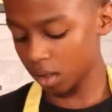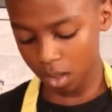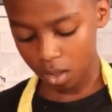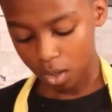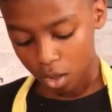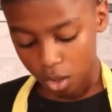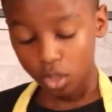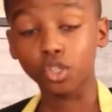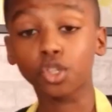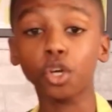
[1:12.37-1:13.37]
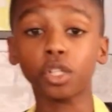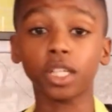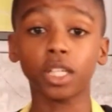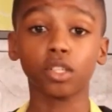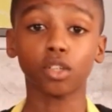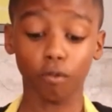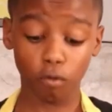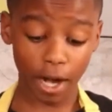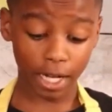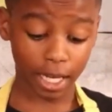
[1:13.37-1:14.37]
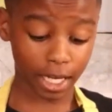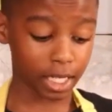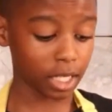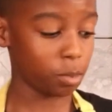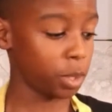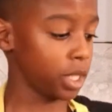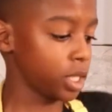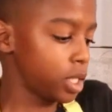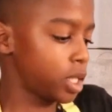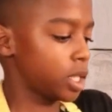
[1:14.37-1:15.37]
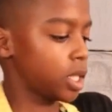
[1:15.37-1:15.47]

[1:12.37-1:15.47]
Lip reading: 2 tins of red kidney beans.